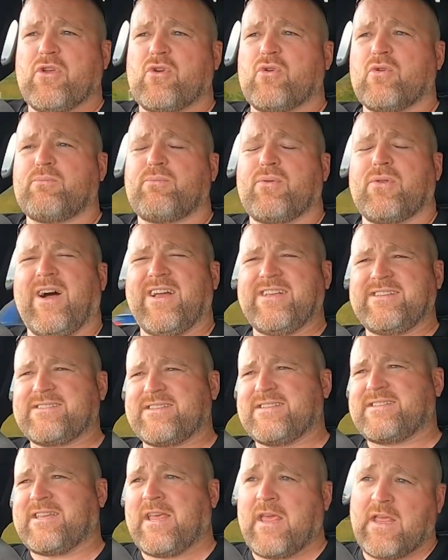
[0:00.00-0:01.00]
be a good place
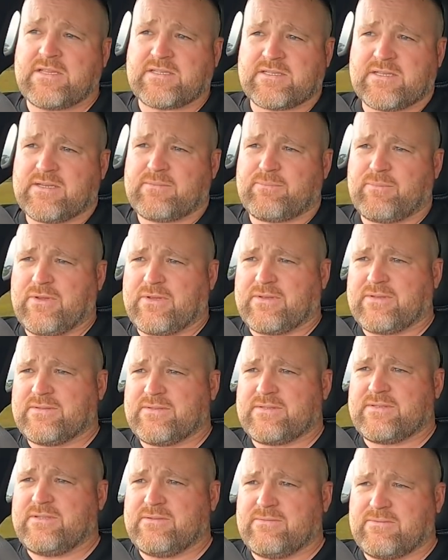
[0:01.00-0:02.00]
to test it
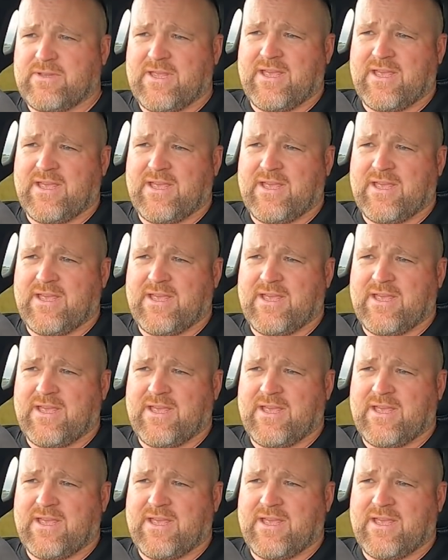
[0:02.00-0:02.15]
because you'll